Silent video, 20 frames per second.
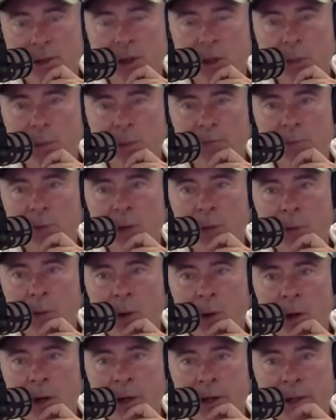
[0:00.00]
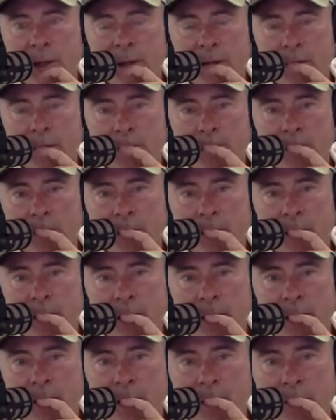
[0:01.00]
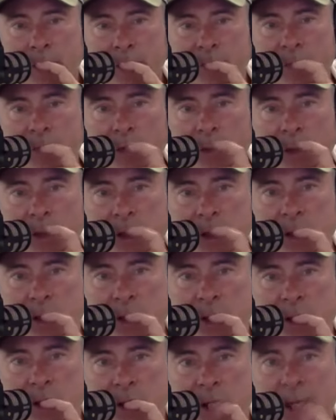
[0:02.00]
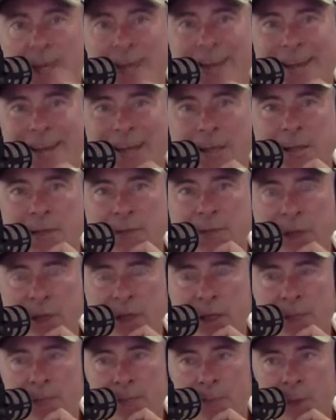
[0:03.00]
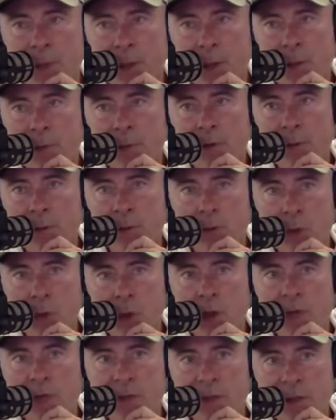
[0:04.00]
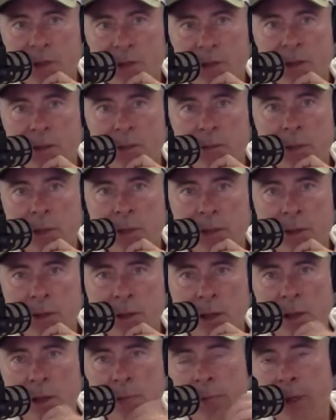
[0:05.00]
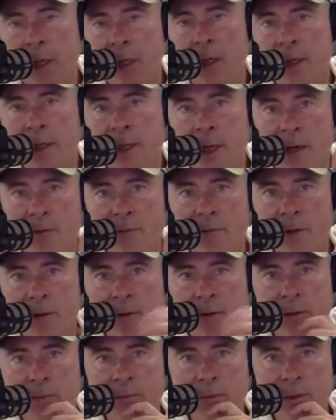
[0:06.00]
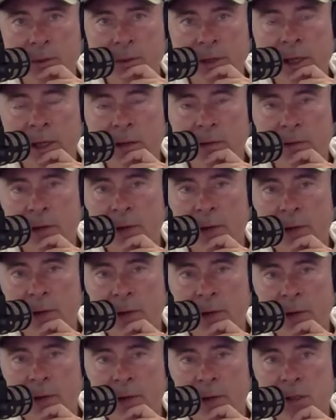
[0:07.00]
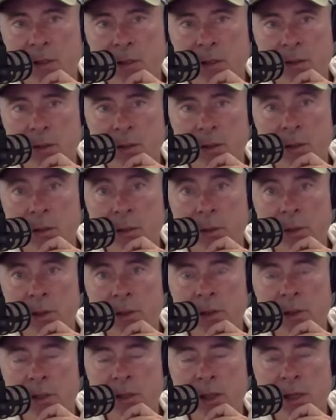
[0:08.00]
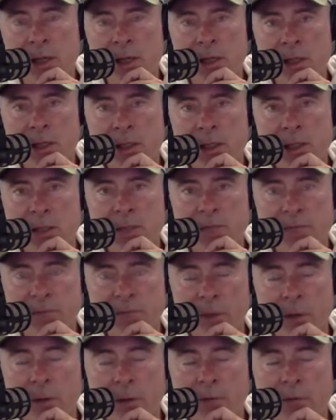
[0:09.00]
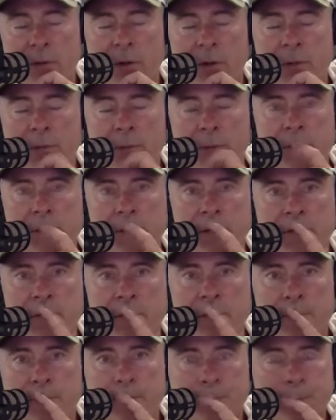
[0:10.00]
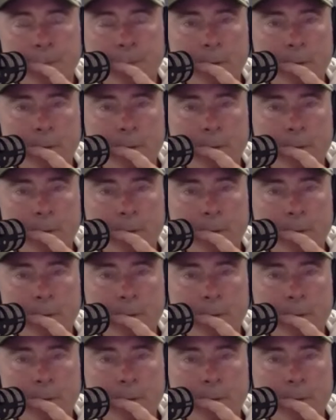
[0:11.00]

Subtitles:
the top of my mind, and the, you know, the performances collectively from driver, team, admittedly over the length of that race to do it is very, very impressive.